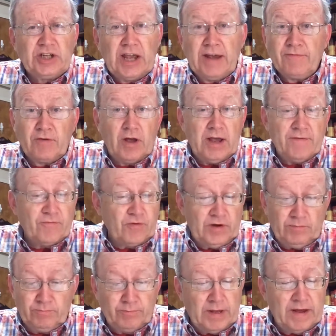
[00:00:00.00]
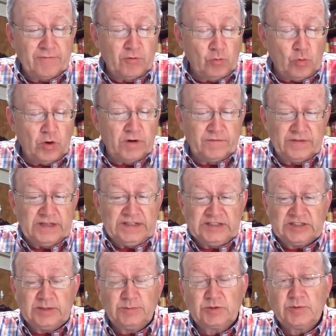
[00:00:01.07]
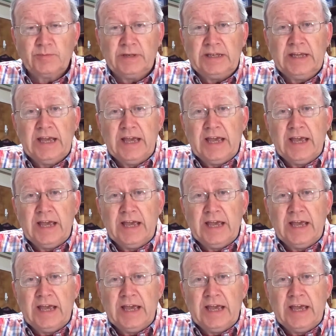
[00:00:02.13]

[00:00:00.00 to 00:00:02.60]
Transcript: Every, every, every one of these seems to be